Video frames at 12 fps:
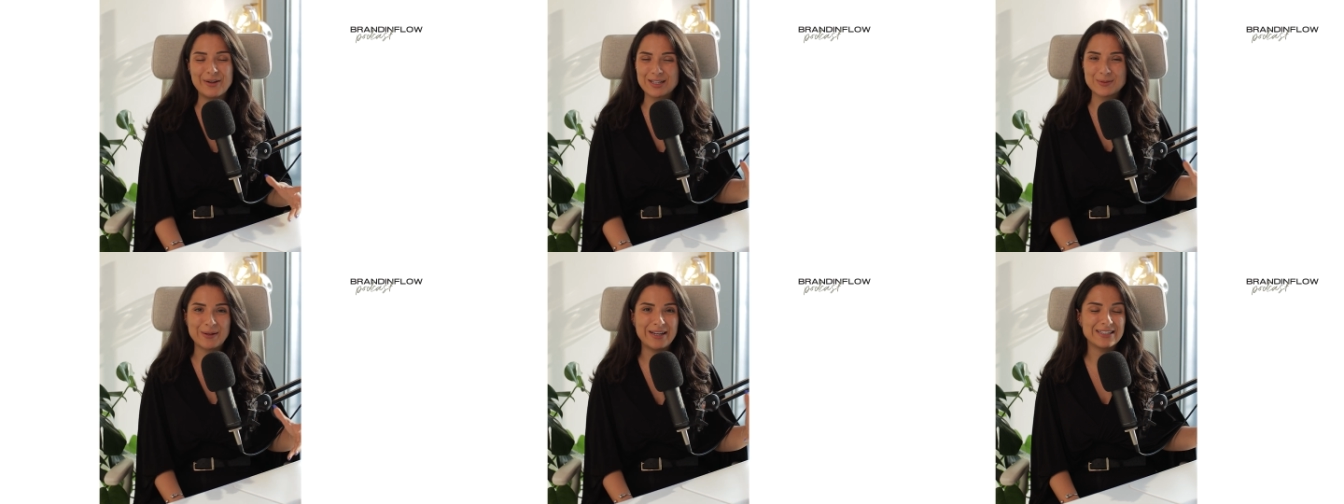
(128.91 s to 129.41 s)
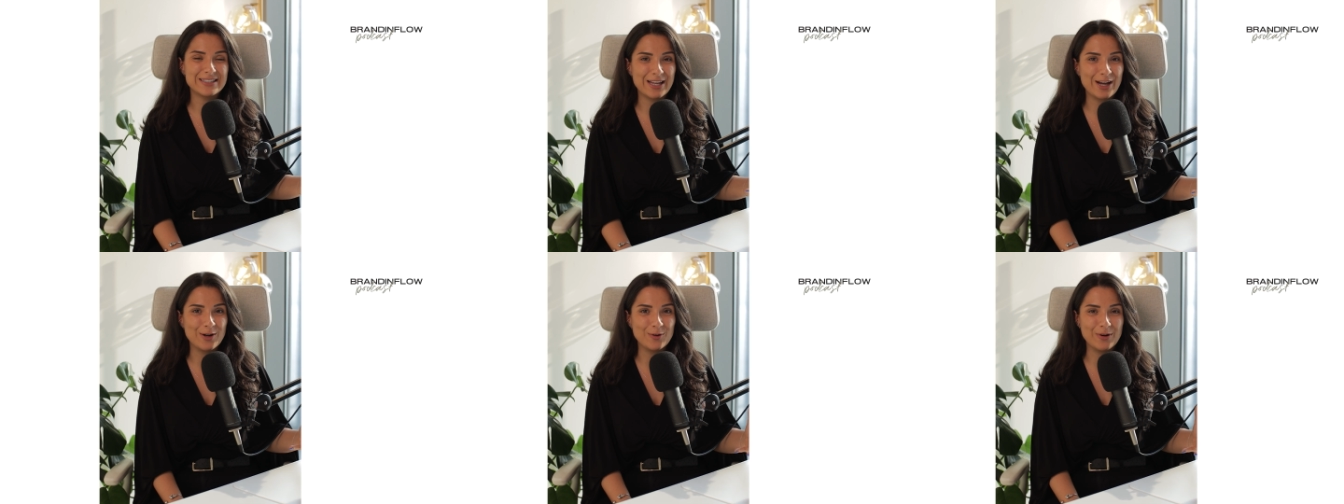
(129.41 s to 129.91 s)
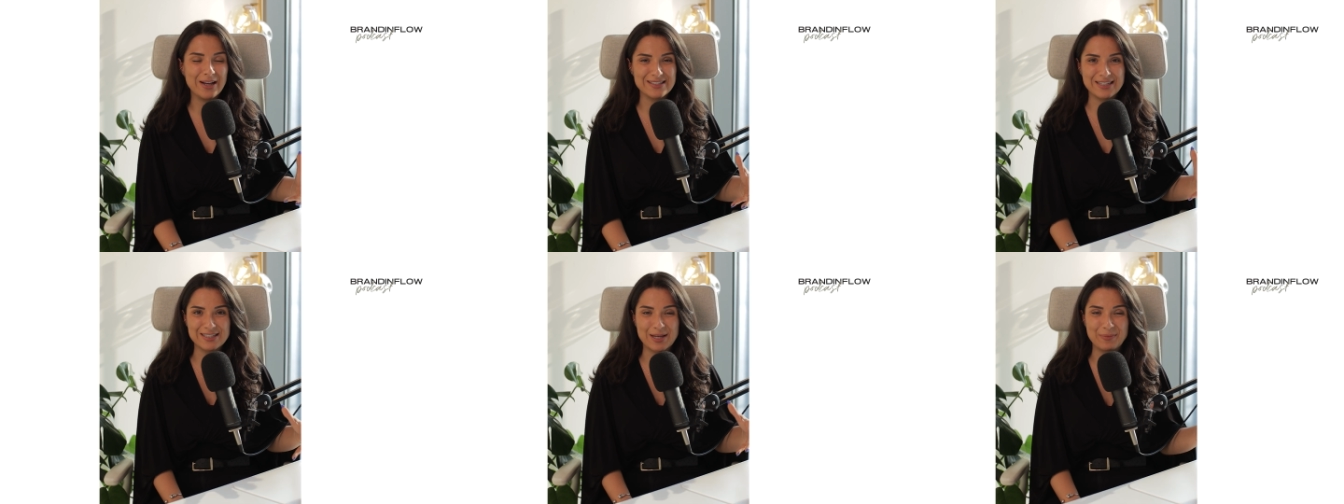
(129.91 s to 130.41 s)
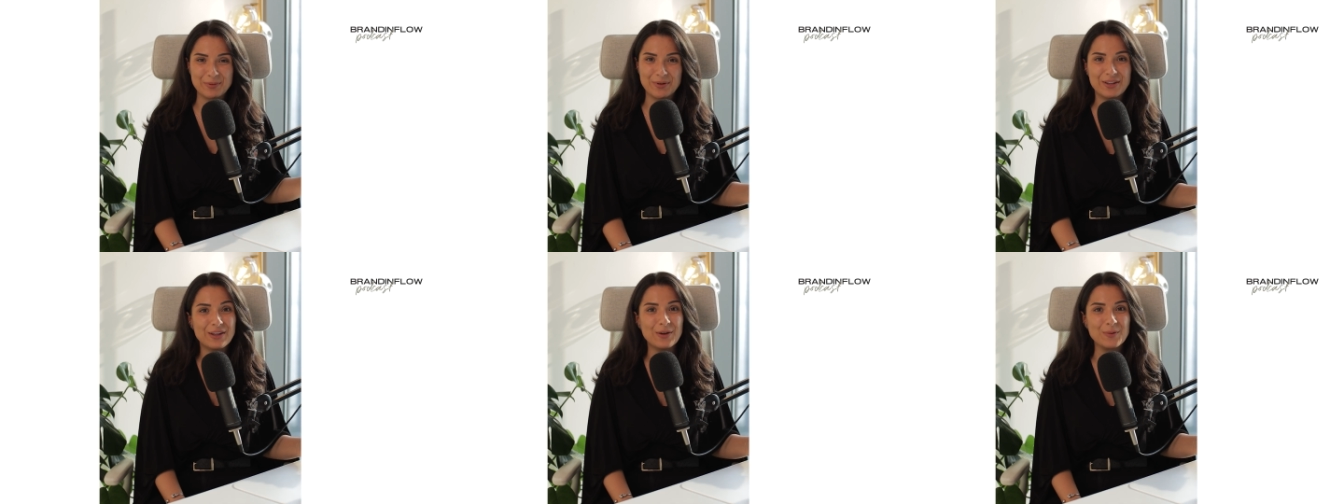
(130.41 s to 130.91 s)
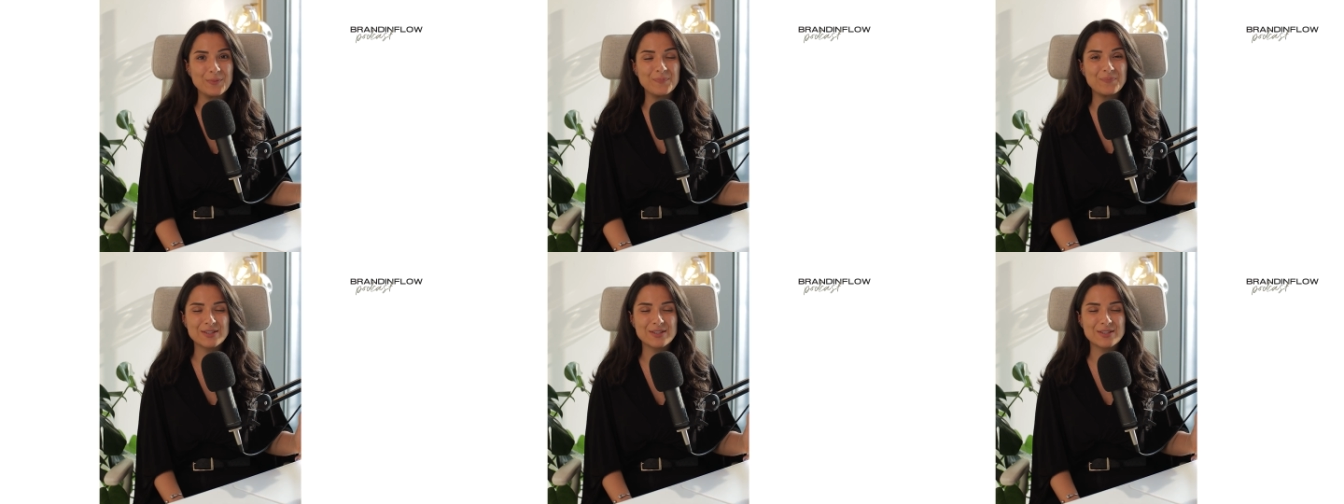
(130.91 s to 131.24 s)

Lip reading: we explained it now as an example with you.